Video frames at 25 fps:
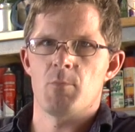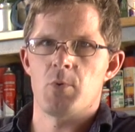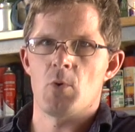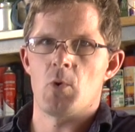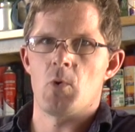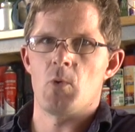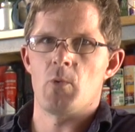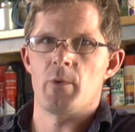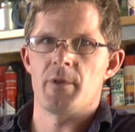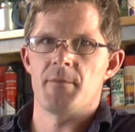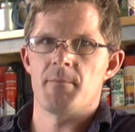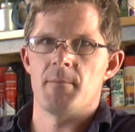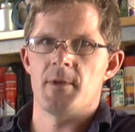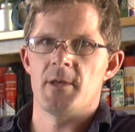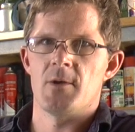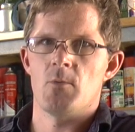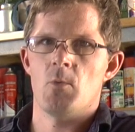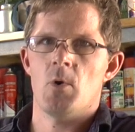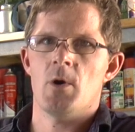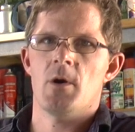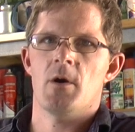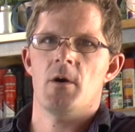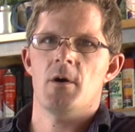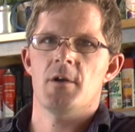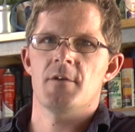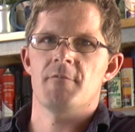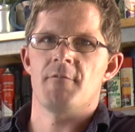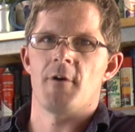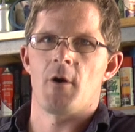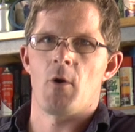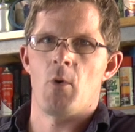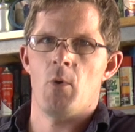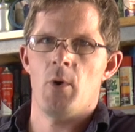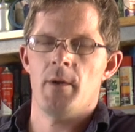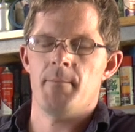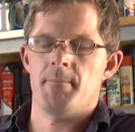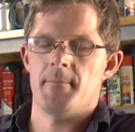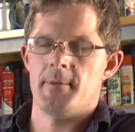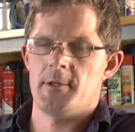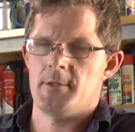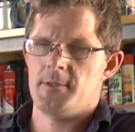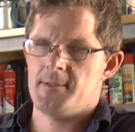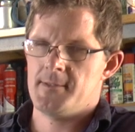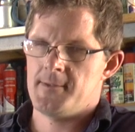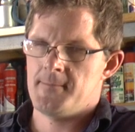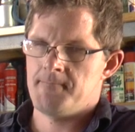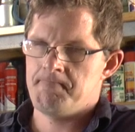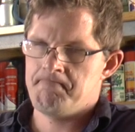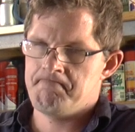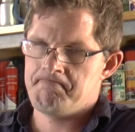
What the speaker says: brought with me, what kind of equipment.